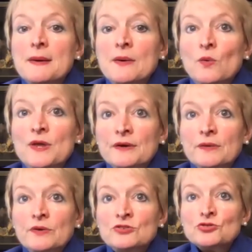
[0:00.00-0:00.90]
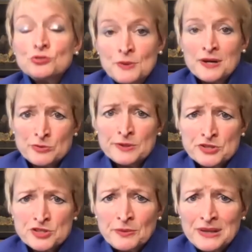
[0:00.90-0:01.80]
With true
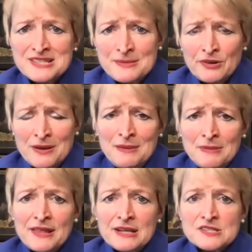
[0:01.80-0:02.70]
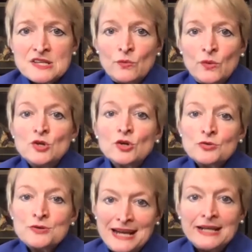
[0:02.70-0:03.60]
entrepreneurship, what I mean by that is when you're
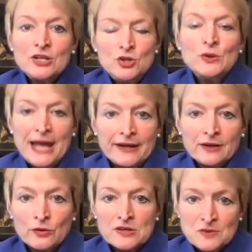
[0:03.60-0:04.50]
creating a new category.